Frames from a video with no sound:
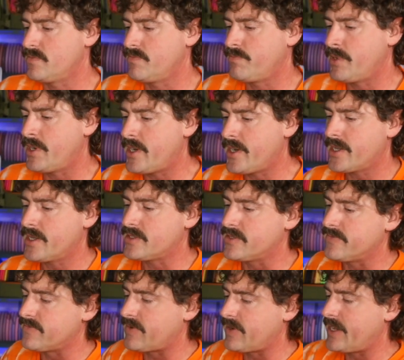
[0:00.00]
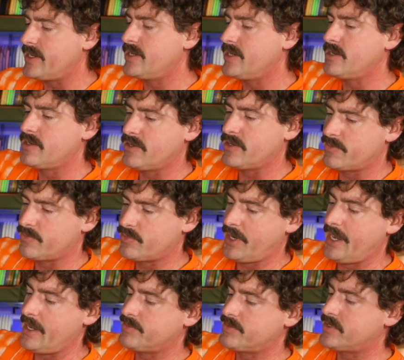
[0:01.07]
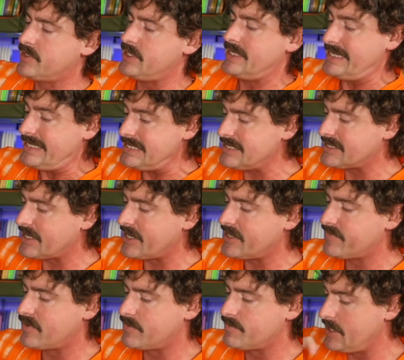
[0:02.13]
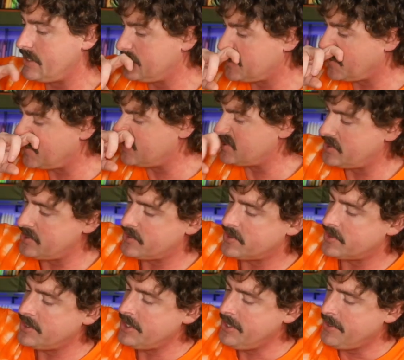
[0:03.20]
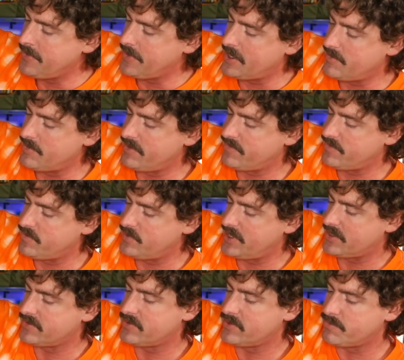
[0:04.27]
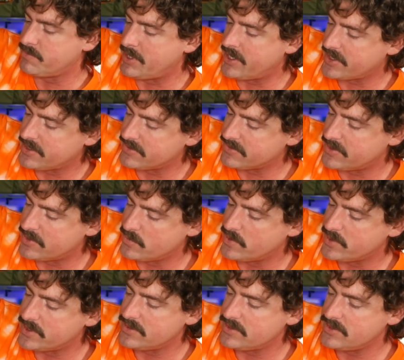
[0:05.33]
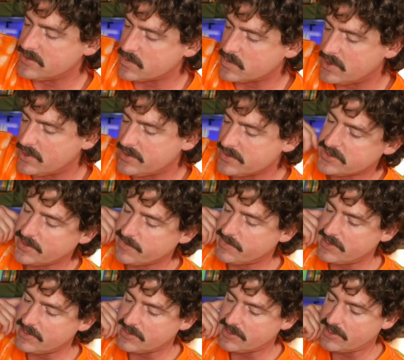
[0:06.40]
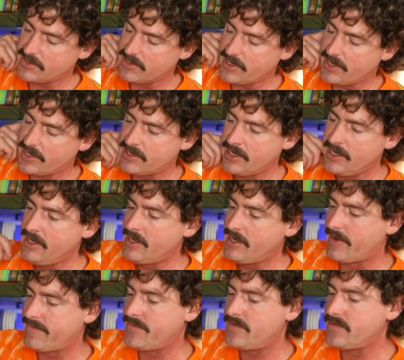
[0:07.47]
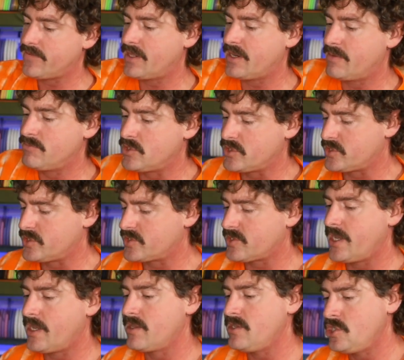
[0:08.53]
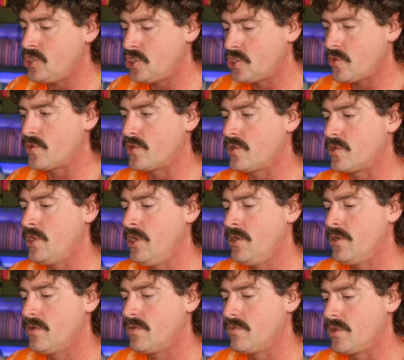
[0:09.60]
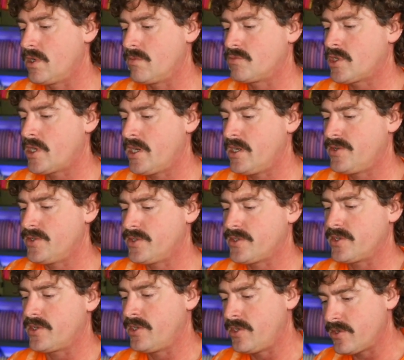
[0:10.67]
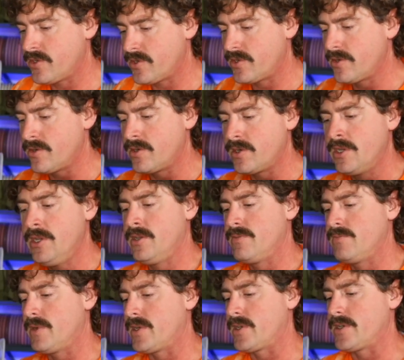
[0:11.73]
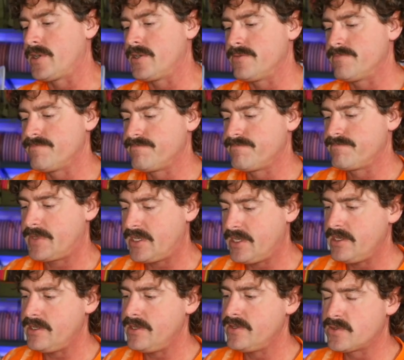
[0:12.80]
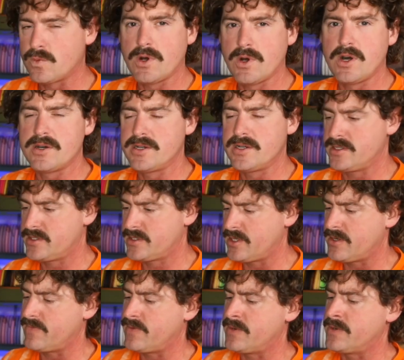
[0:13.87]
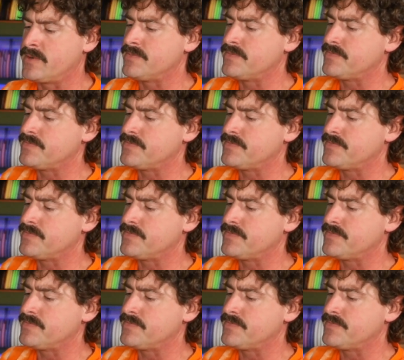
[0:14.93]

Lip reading: pockets divided, like perhaps on the inside of our main storage here. If we had a little pocket along one of these walls, something like that. I feel that I'm just slightly short when I'm trying to secure my keys, wallet, cell phone.